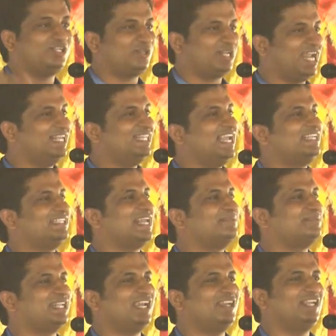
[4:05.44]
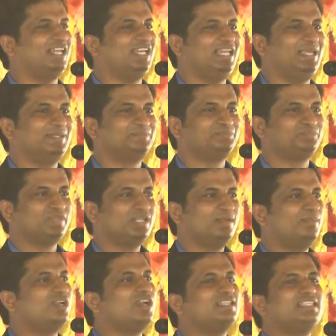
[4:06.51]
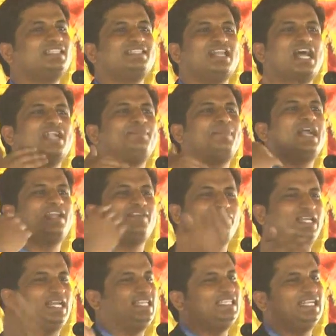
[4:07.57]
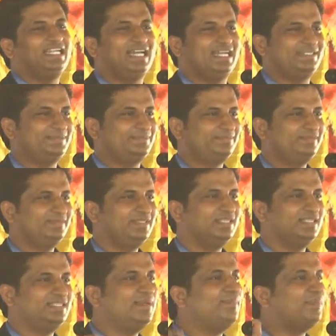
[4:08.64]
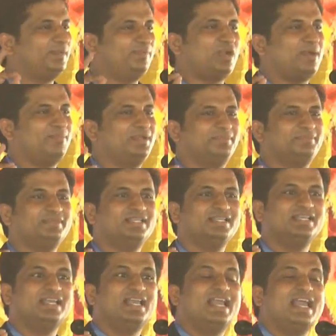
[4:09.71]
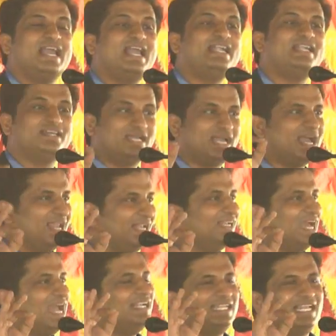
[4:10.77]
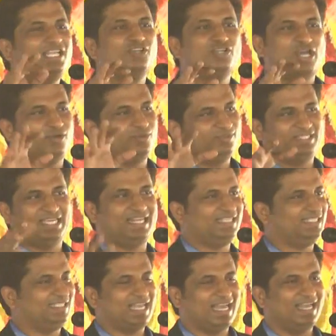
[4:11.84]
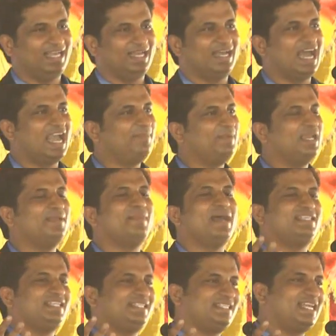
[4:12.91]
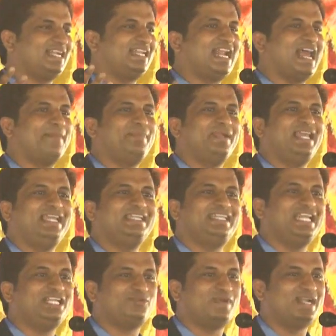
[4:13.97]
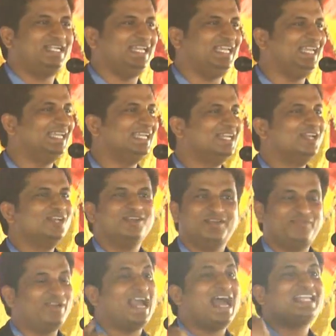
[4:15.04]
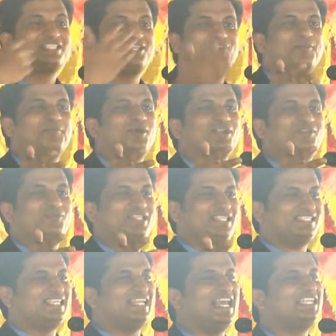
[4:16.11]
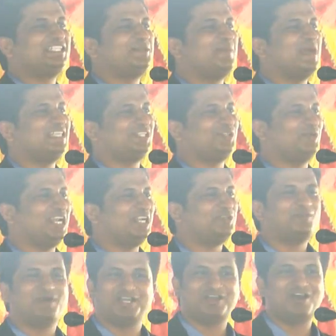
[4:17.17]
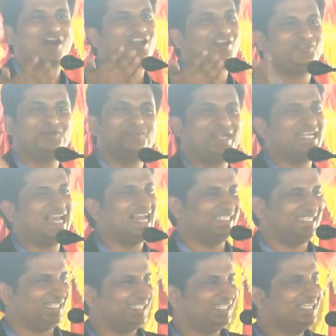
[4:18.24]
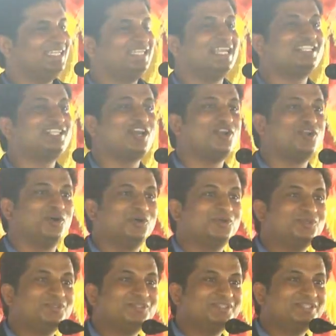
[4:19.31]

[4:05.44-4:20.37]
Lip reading: to write the exams regularly because it's not part of your agenda. Simple problem. And I'll tell you now, there is IPL matches that are happening, T20. If I ask you about which is the next match today, tomorrow, all of you might answer. Yes or no?